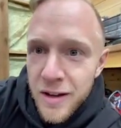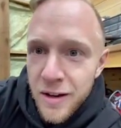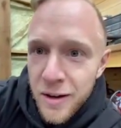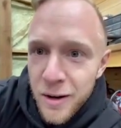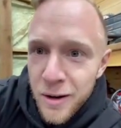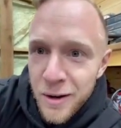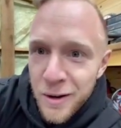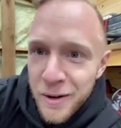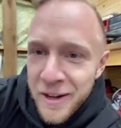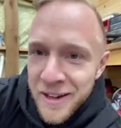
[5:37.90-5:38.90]

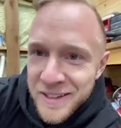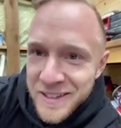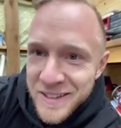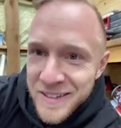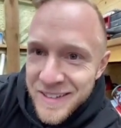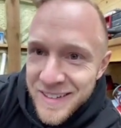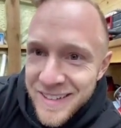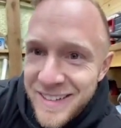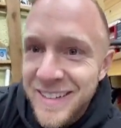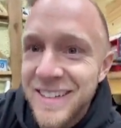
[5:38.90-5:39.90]
Oh, yes.
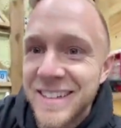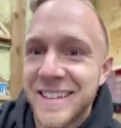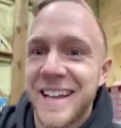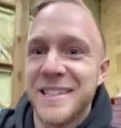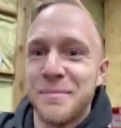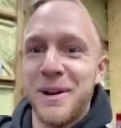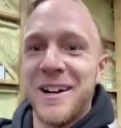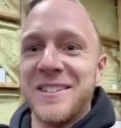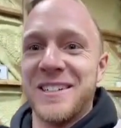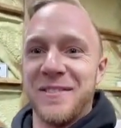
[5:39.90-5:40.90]
Yeah. That's a
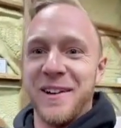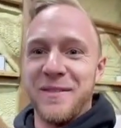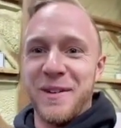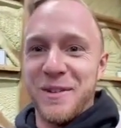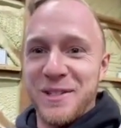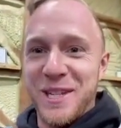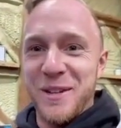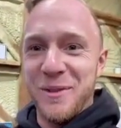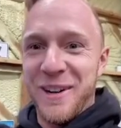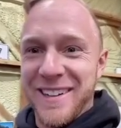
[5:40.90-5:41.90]
project if I've ever
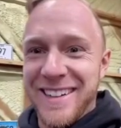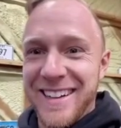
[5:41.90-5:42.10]
seen one.